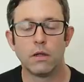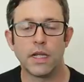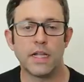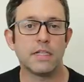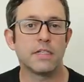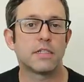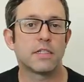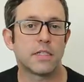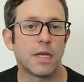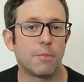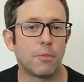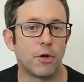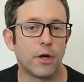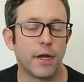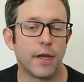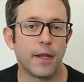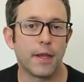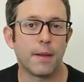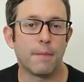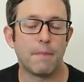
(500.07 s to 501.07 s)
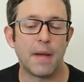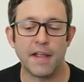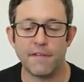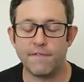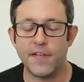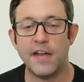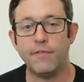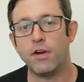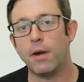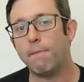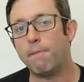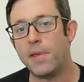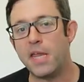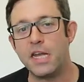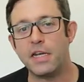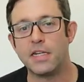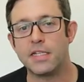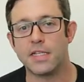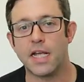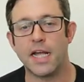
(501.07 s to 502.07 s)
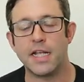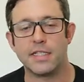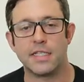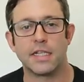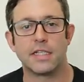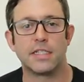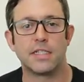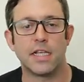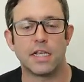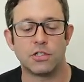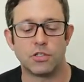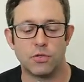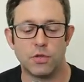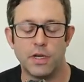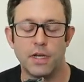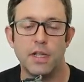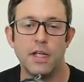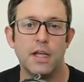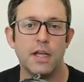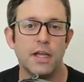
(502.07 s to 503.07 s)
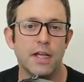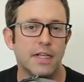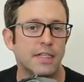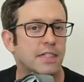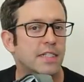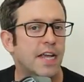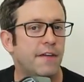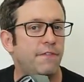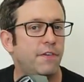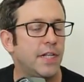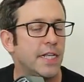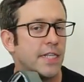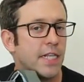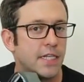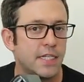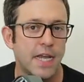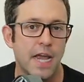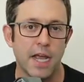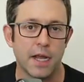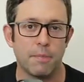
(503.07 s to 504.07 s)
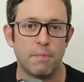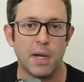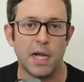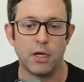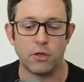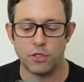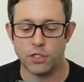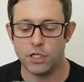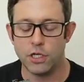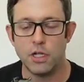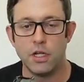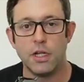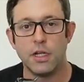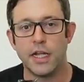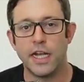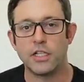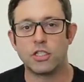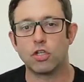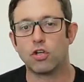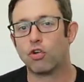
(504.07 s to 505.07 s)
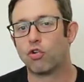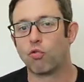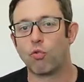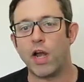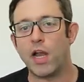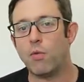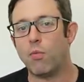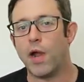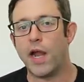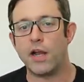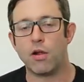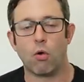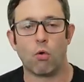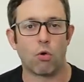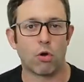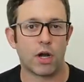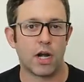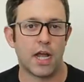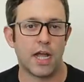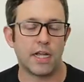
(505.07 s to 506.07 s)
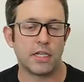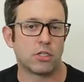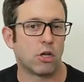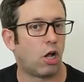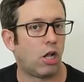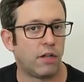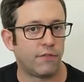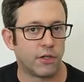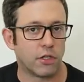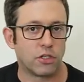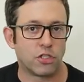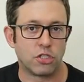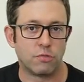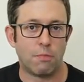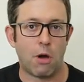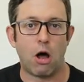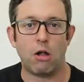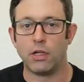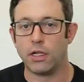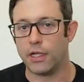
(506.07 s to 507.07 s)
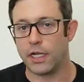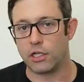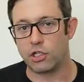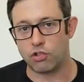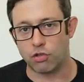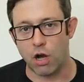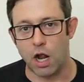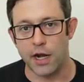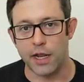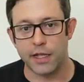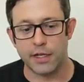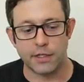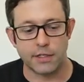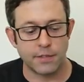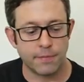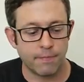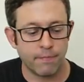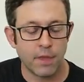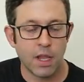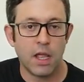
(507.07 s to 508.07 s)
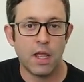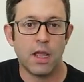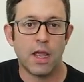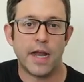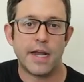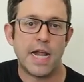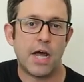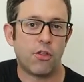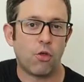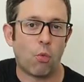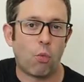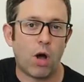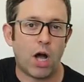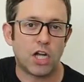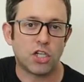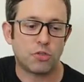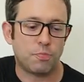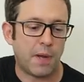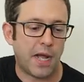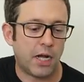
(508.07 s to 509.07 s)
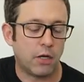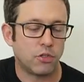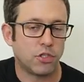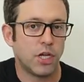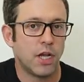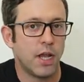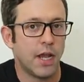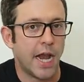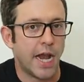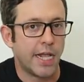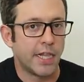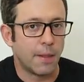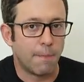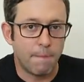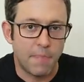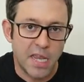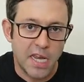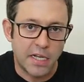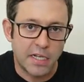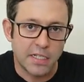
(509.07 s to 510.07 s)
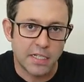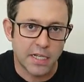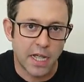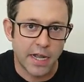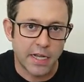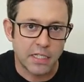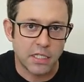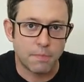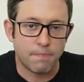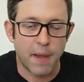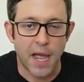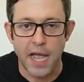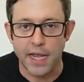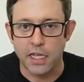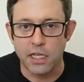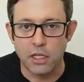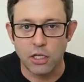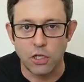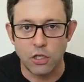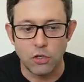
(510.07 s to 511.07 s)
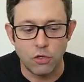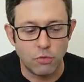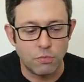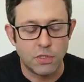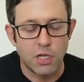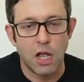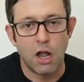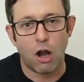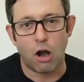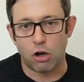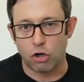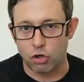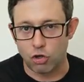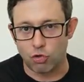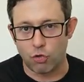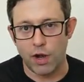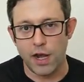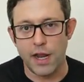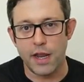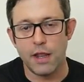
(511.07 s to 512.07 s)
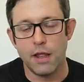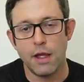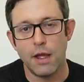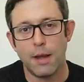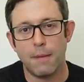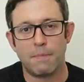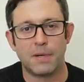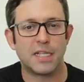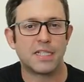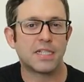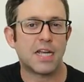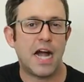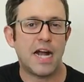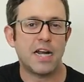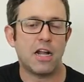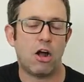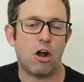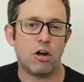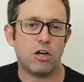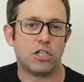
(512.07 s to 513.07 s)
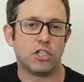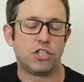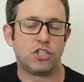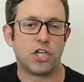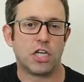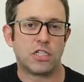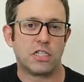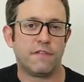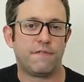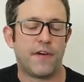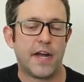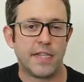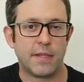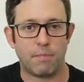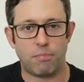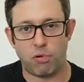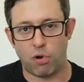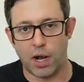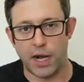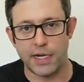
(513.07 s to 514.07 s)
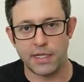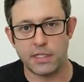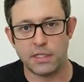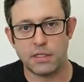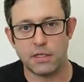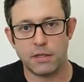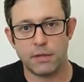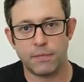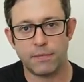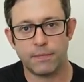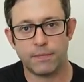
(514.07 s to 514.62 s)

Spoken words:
In summary, my favorite Peak Designs accessory is definitely the tech pouch. It's a great way to organize all of your small electronics. And now the wash pouch and the Peak Designs packing cubes are great, but it's kind of hard to justify the price.